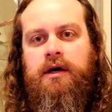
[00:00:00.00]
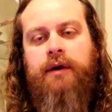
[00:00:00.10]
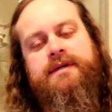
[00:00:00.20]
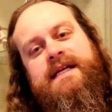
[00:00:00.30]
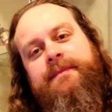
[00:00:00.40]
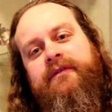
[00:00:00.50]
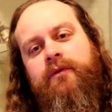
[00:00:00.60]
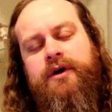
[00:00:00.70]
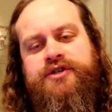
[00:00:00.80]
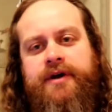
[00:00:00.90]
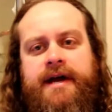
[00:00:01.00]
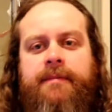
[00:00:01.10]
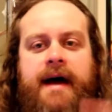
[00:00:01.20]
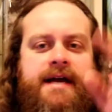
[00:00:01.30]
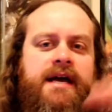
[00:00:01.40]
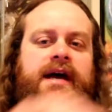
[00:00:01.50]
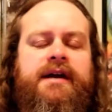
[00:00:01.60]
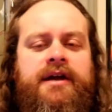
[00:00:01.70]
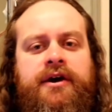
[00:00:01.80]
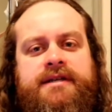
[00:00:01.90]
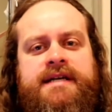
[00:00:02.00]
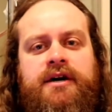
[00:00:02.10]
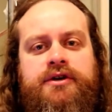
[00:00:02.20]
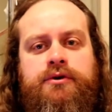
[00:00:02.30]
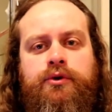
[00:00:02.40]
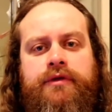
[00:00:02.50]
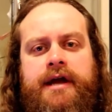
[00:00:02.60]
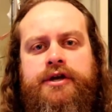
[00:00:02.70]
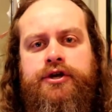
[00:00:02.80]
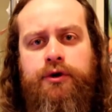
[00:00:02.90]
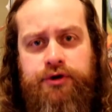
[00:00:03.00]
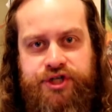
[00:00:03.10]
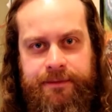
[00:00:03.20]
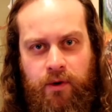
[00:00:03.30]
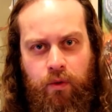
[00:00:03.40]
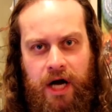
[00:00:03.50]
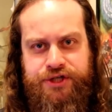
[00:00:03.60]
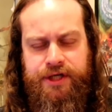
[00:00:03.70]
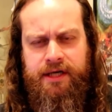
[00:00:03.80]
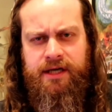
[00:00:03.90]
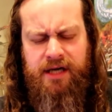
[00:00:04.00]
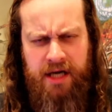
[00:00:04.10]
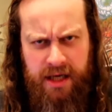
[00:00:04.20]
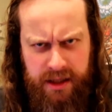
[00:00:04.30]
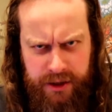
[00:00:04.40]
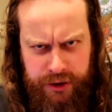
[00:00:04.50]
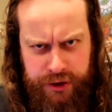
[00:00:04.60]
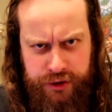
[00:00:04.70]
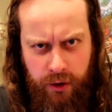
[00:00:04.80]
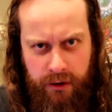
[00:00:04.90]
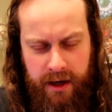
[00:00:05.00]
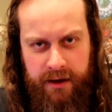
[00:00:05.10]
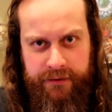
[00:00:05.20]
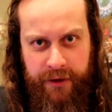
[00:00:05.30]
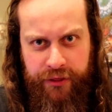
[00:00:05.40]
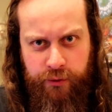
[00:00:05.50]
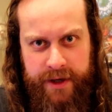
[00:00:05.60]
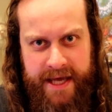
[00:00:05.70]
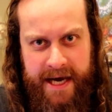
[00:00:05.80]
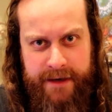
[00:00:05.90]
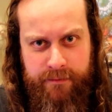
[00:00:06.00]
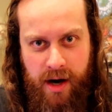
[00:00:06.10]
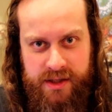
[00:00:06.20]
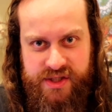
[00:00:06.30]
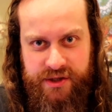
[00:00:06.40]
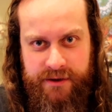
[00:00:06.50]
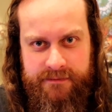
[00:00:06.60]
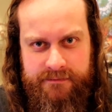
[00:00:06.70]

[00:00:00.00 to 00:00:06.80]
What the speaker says: Hey, what's up everyone? Dragon back again, here to tell you that you should be watching Ghidorah the Three-Headed Monster.